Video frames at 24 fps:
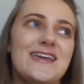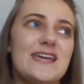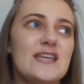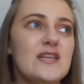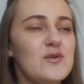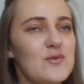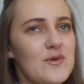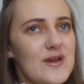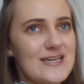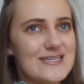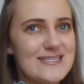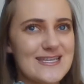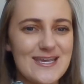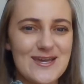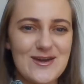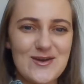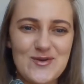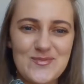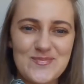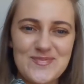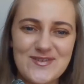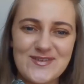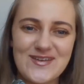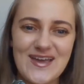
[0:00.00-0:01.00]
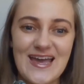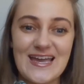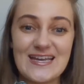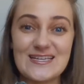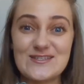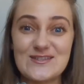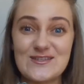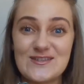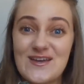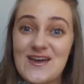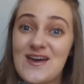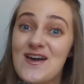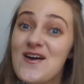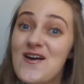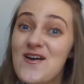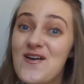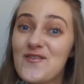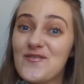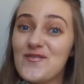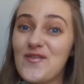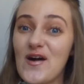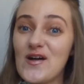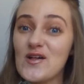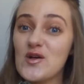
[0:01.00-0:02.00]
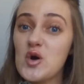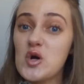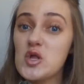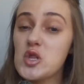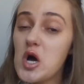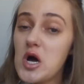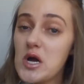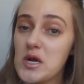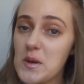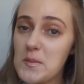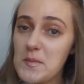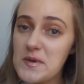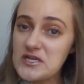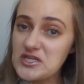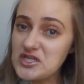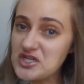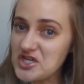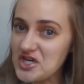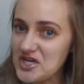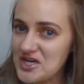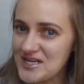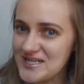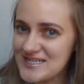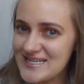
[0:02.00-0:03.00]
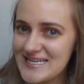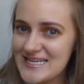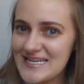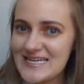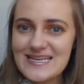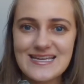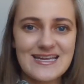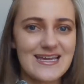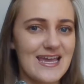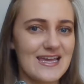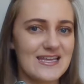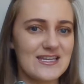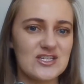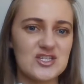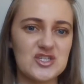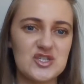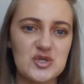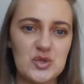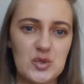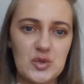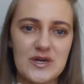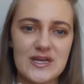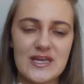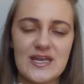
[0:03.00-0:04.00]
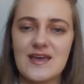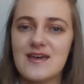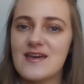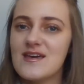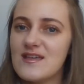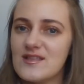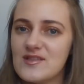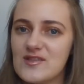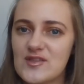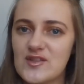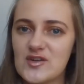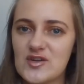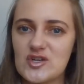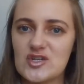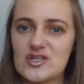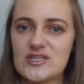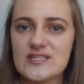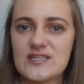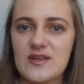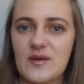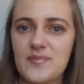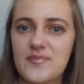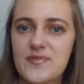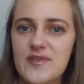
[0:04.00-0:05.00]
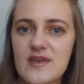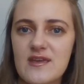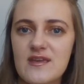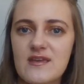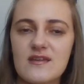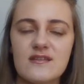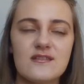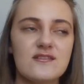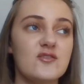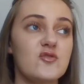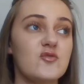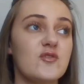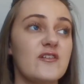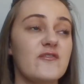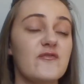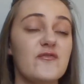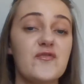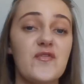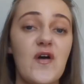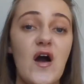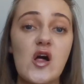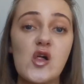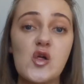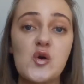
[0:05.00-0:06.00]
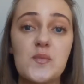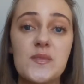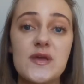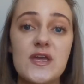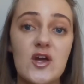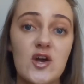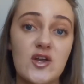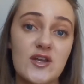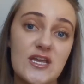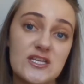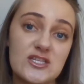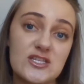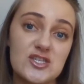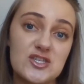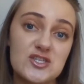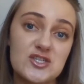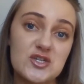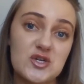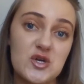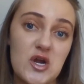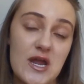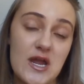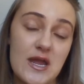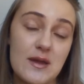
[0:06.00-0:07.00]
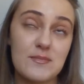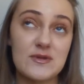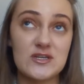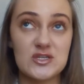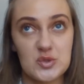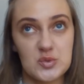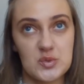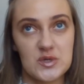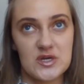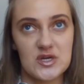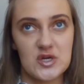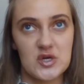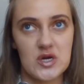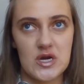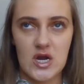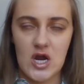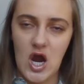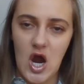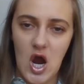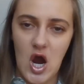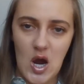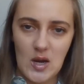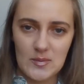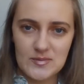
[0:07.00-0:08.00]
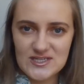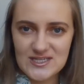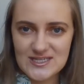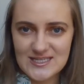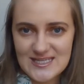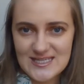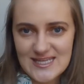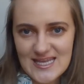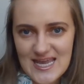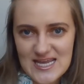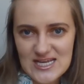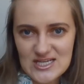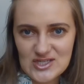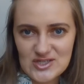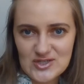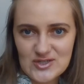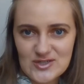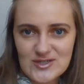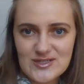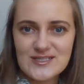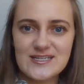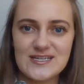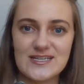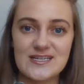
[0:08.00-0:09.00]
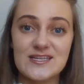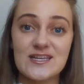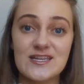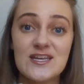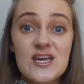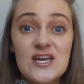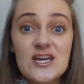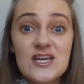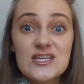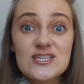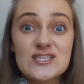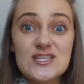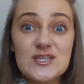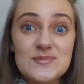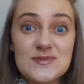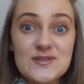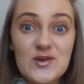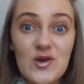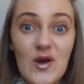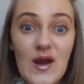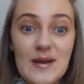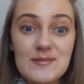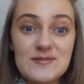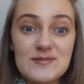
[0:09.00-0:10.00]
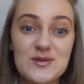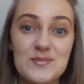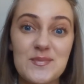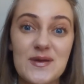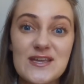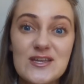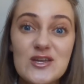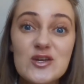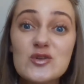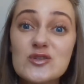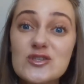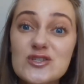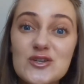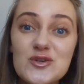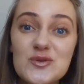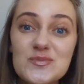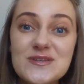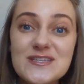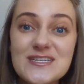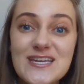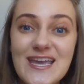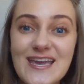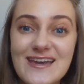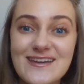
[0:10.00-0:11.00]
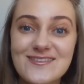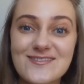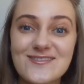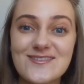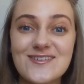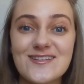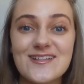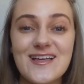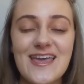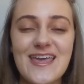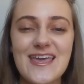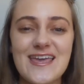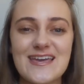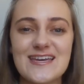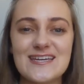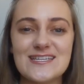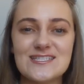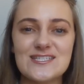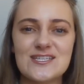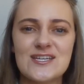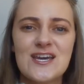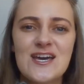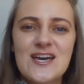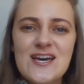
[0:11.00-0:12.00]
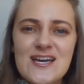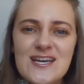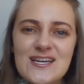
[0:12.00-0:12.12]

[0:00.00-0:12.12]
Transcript: anyways, I hope you guys follow along on my journey and enjoy it and learn something. And you can follow me on Instagram and Twitter at optionsangel, and subscribe to my YouTube channel, and